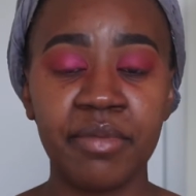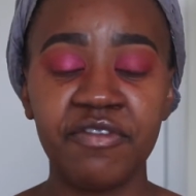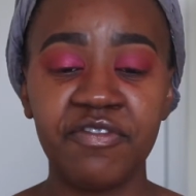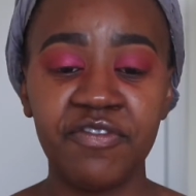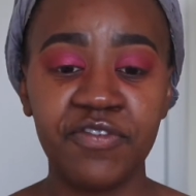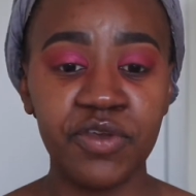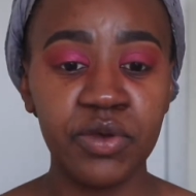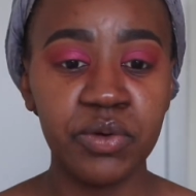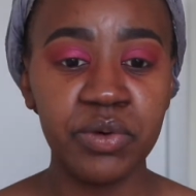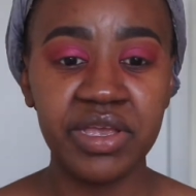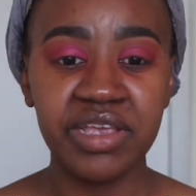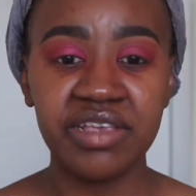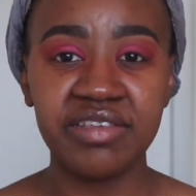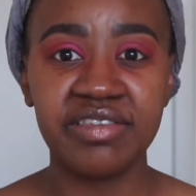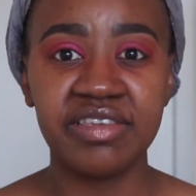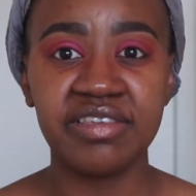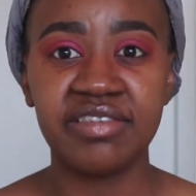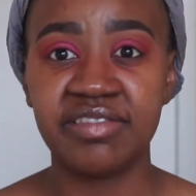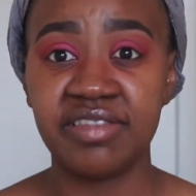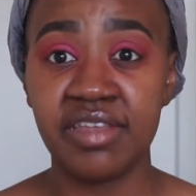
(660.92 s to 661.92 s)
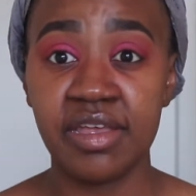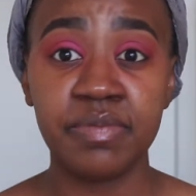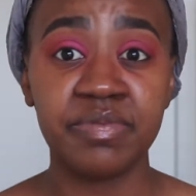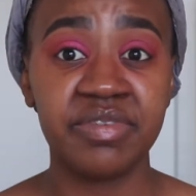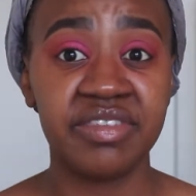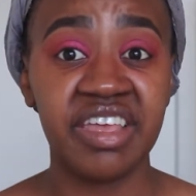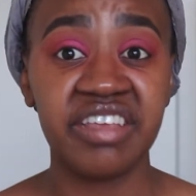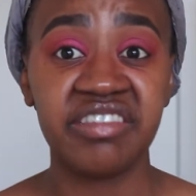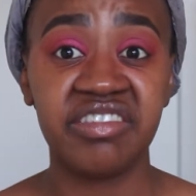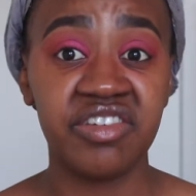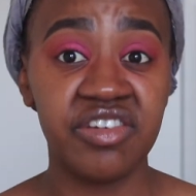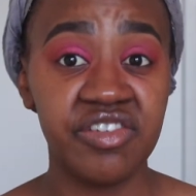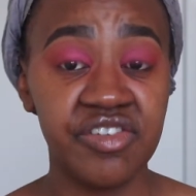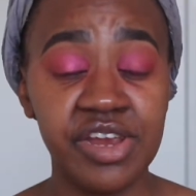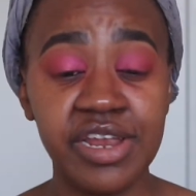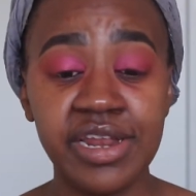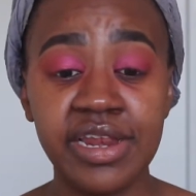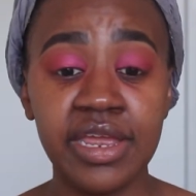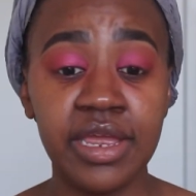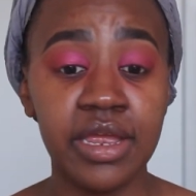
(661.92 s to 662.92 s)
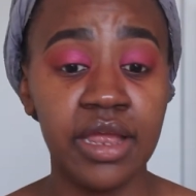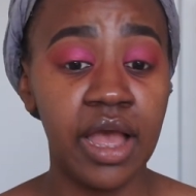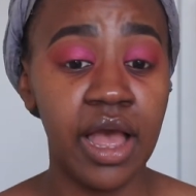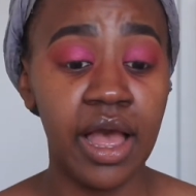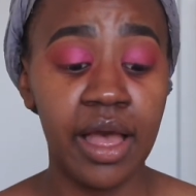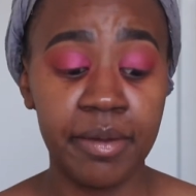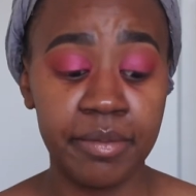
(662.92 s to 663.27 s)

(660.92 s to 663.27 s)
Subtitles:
few easy steps, that's really